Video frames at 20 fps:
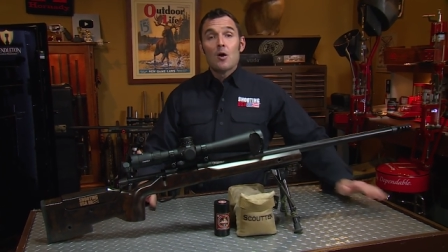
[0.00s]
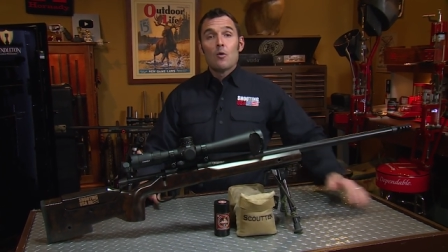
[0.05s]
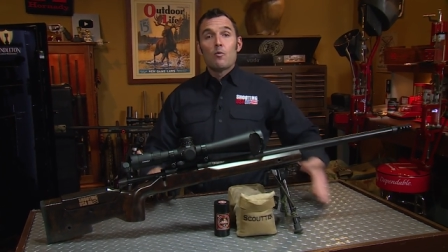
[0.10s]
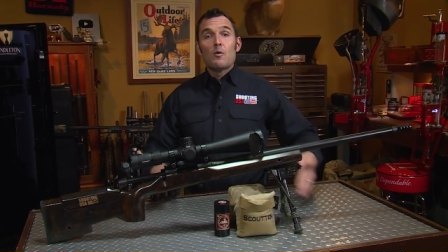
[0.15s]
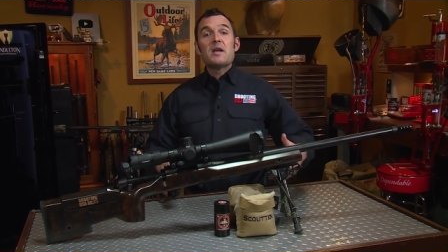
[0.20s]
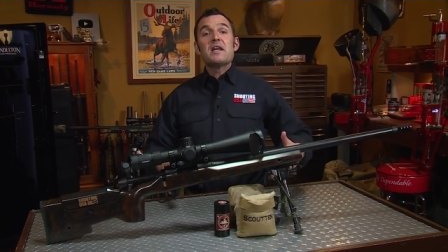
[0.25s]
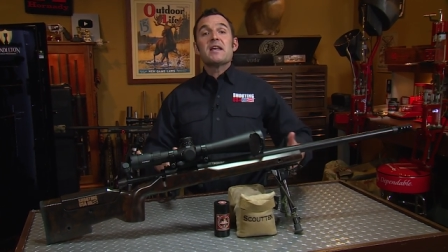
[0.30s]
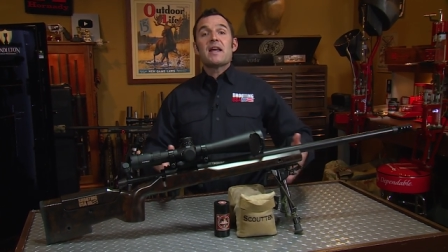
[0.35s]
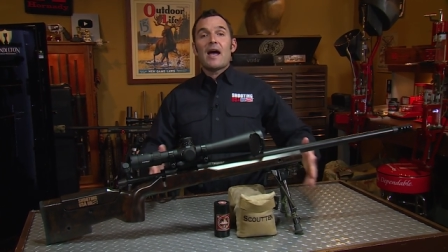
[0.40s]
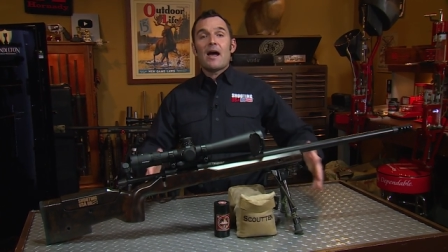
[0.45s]

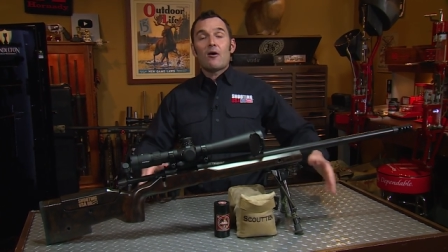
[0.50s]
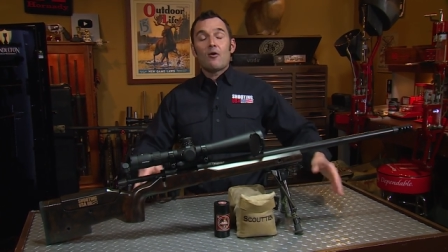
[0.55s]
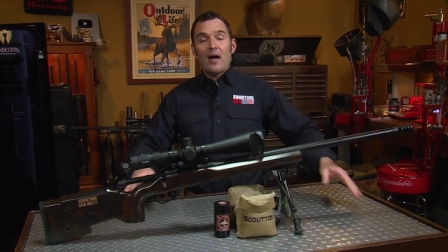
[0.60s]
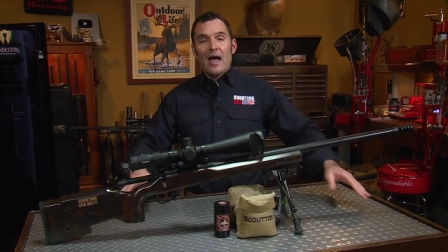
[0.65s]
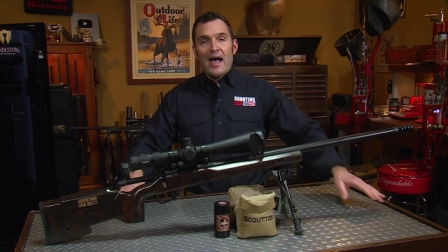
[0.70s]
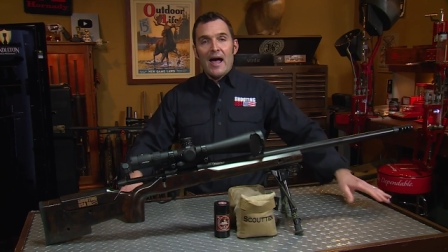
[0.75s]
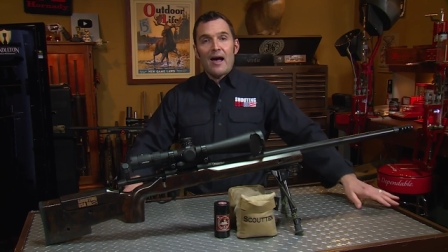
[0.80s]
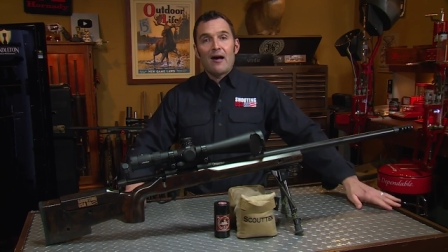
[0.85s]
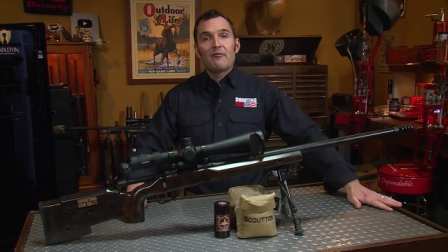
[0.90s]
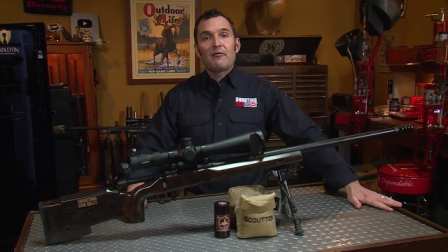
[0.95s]
We now
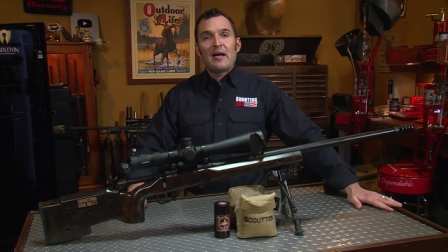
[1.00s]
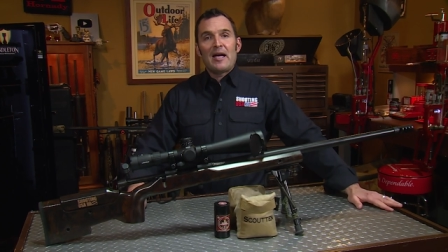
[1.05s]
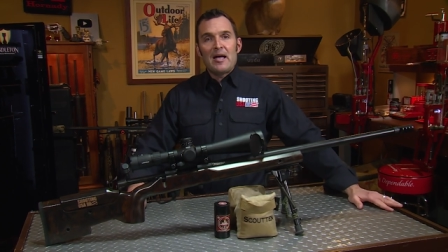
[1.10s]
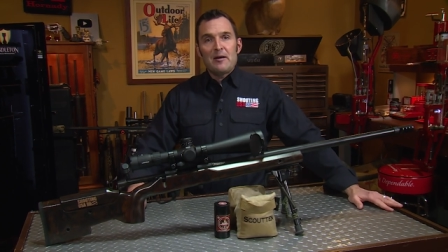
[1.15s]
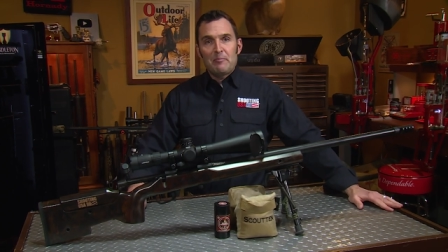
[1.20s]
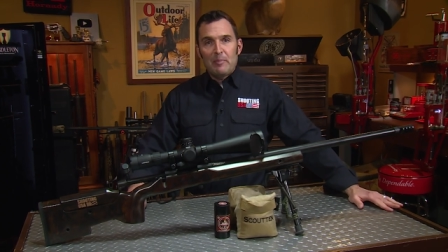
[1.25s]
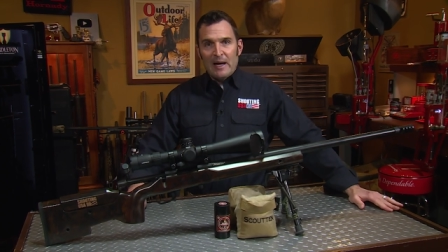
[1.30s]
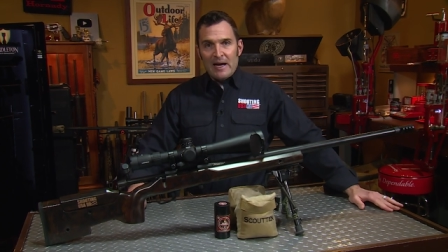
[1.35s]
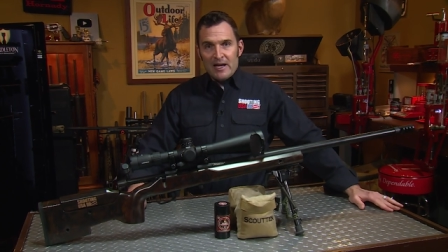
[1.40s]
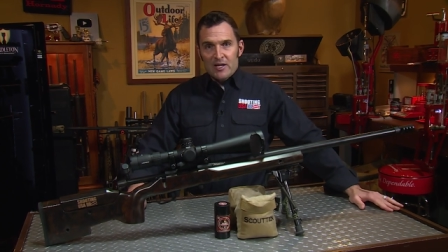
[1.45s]
have
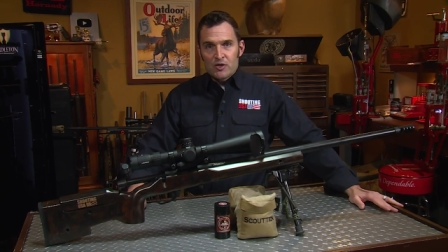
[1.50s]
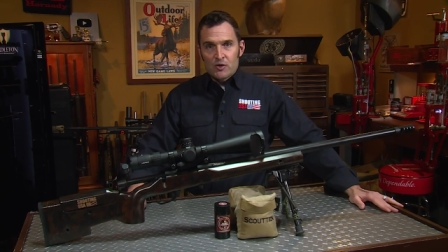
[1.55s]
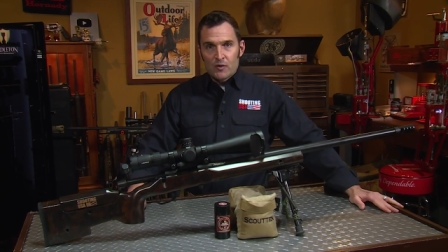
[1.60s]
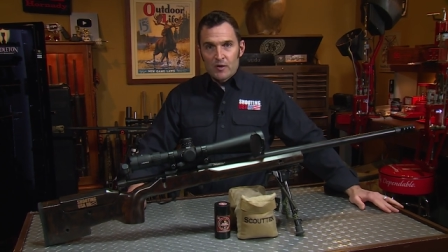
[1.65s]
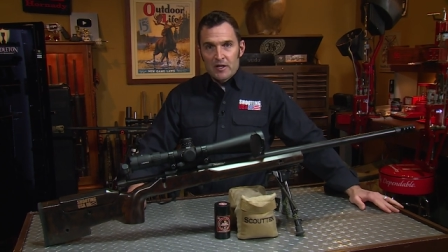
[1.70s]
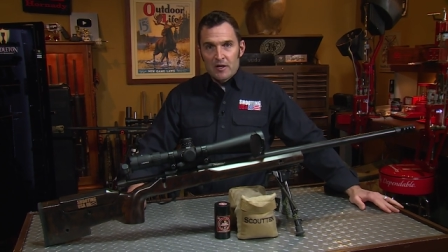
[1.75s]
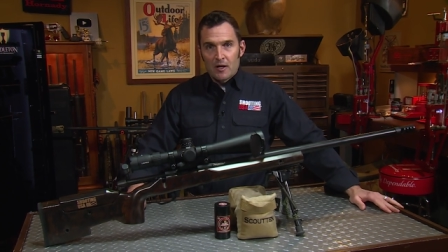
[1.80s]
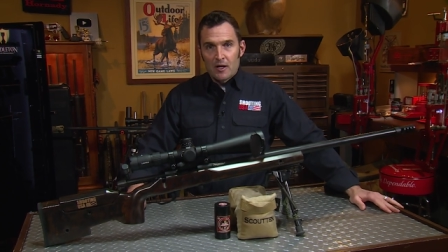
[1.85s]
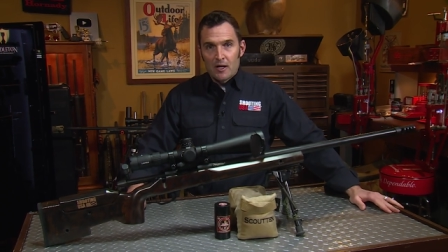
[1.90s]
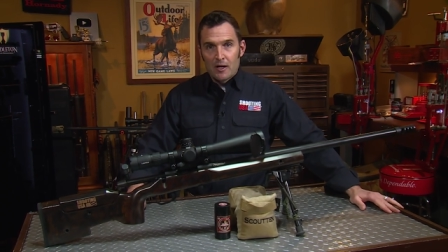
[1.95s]
a
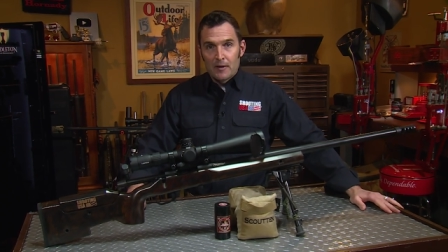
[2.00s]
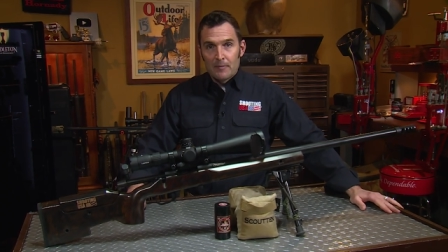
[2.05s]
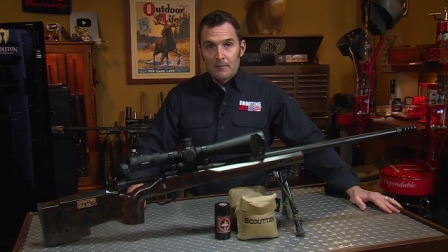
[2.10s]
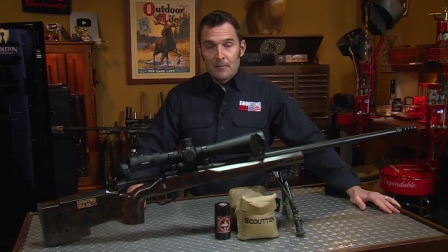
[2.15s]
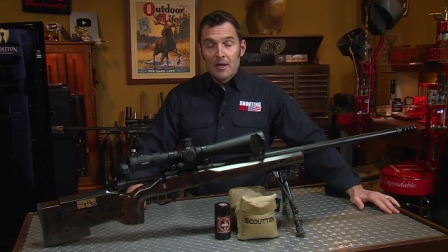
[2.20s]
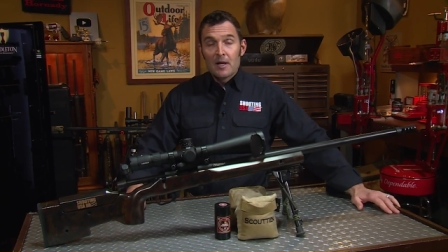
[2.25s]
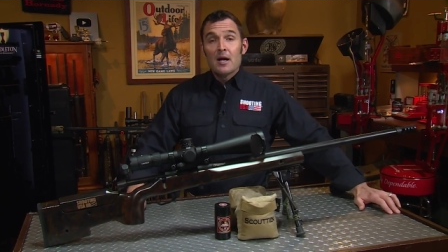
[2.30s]
Patreon.